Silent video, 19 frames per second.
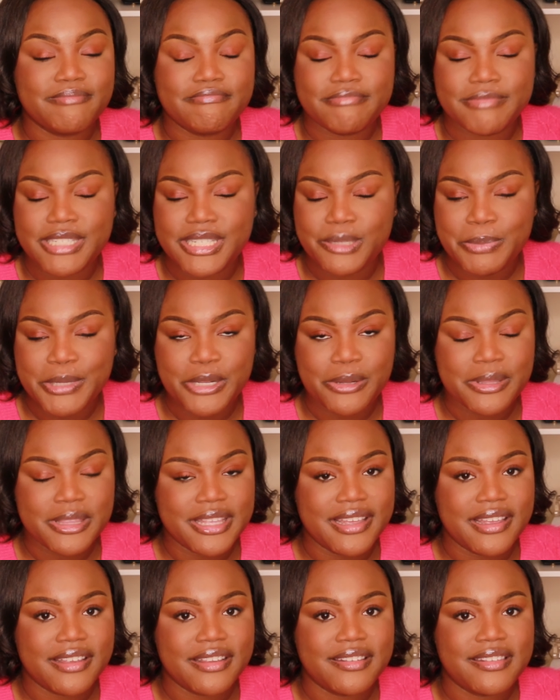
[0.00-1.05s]
spill
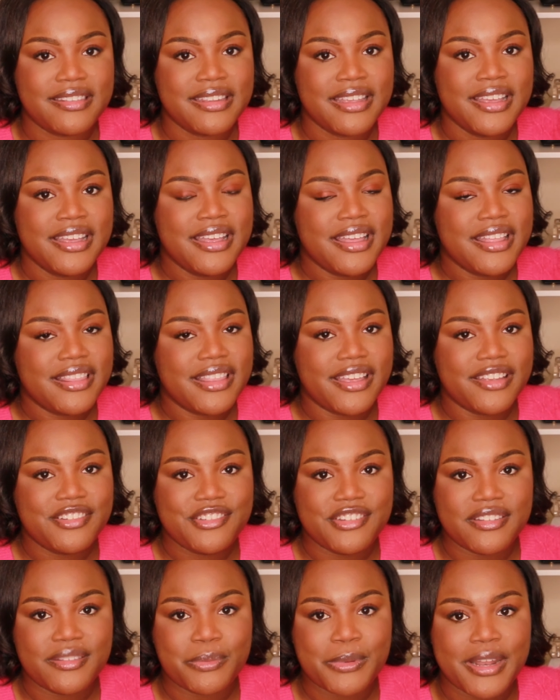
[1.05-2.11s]
things. That's
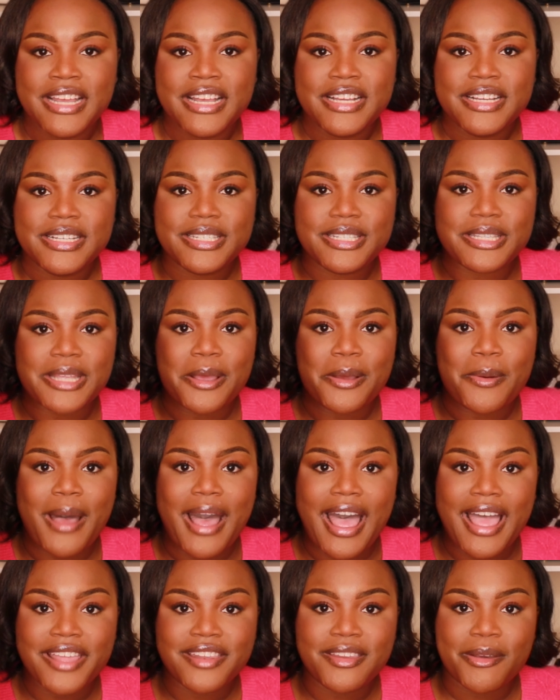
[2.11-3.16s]
just what So
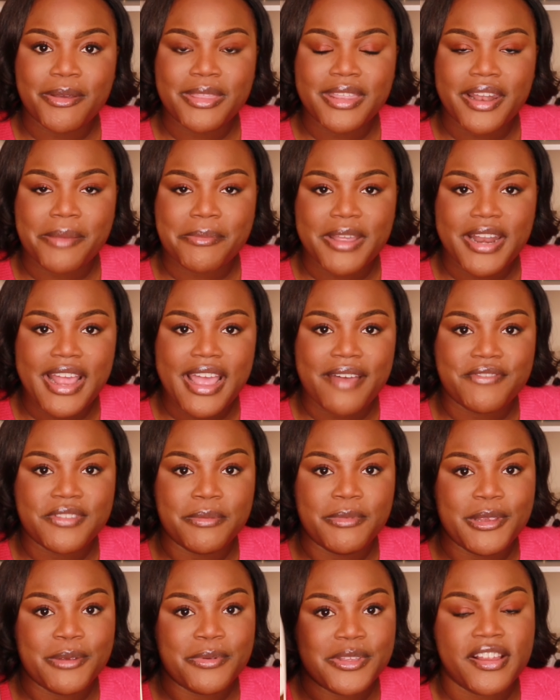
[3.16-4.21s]
I know that I'm going to have to
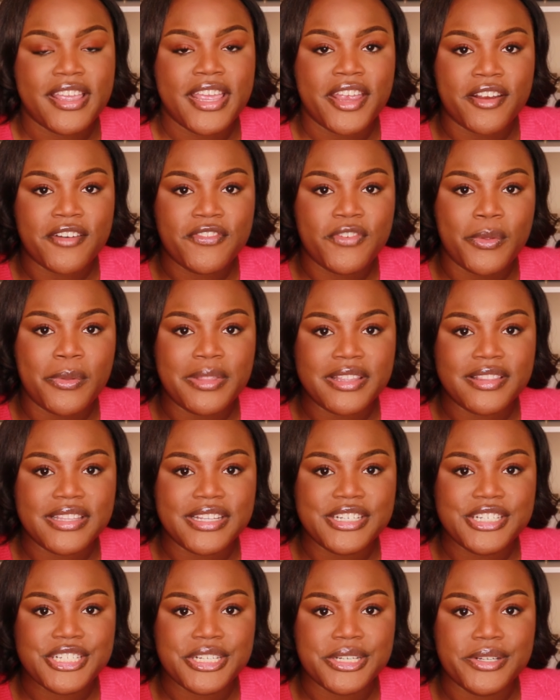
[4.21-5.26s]
be real careful in
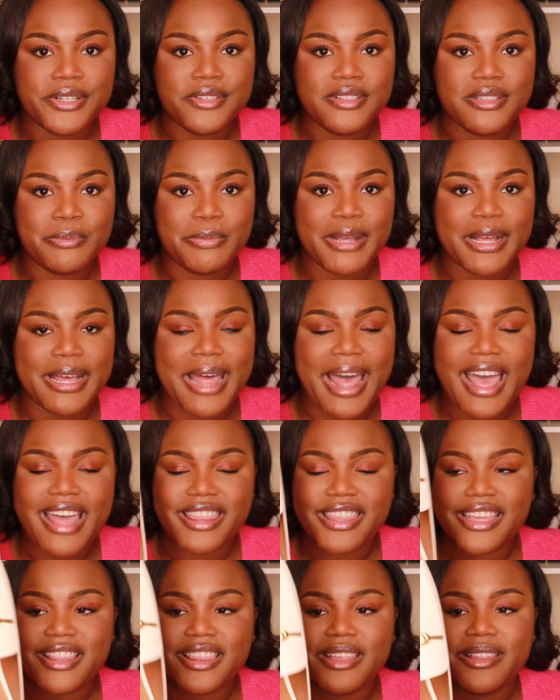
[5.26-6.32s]
these shoes, but I
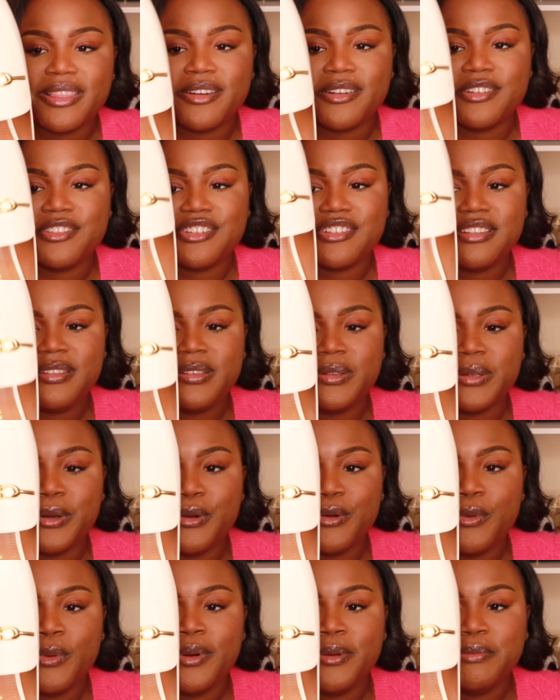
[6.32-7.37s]
think that they're just
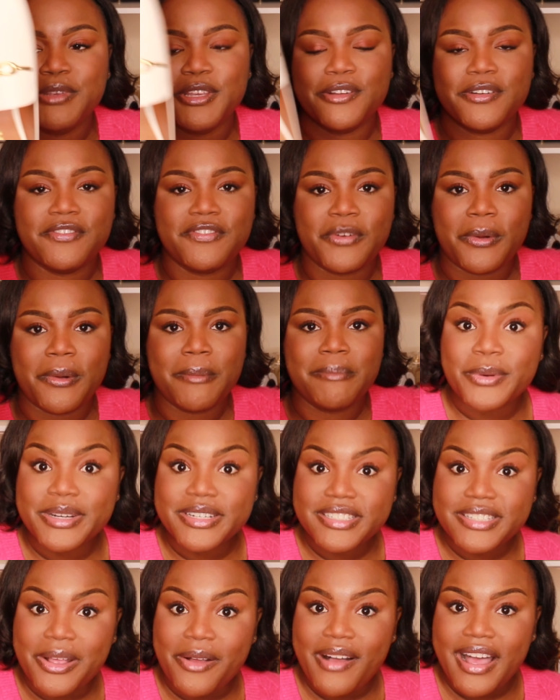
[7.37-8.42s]
so beautiful. Of
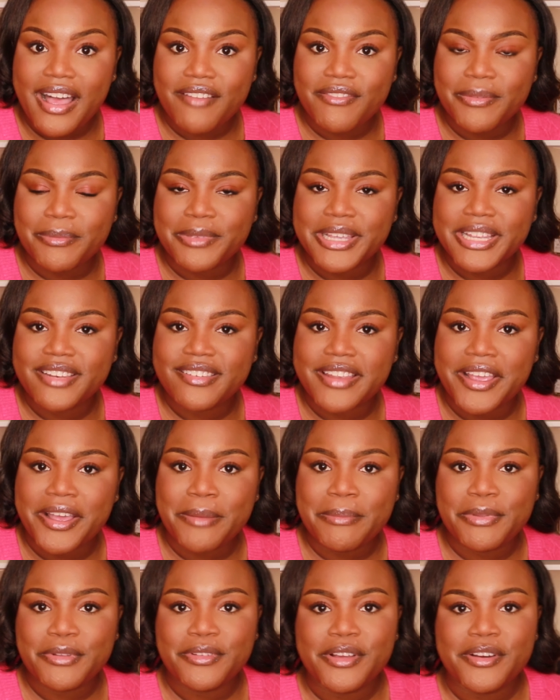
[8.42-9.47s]
course, I'll have them linked down
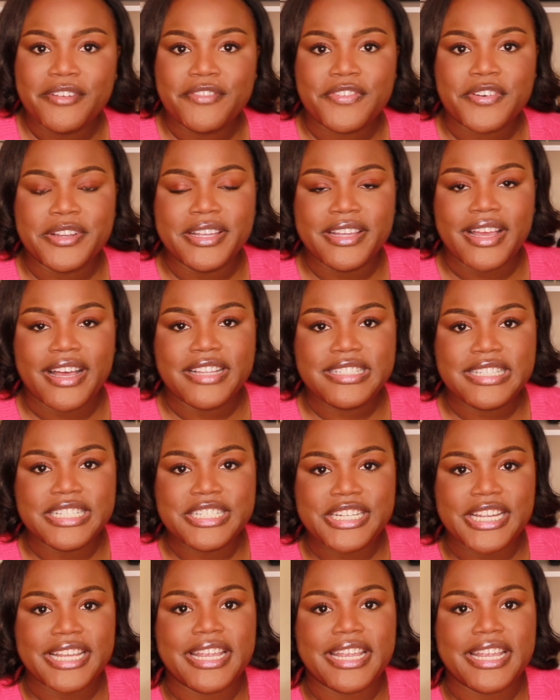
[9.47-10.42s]
below for you guys to check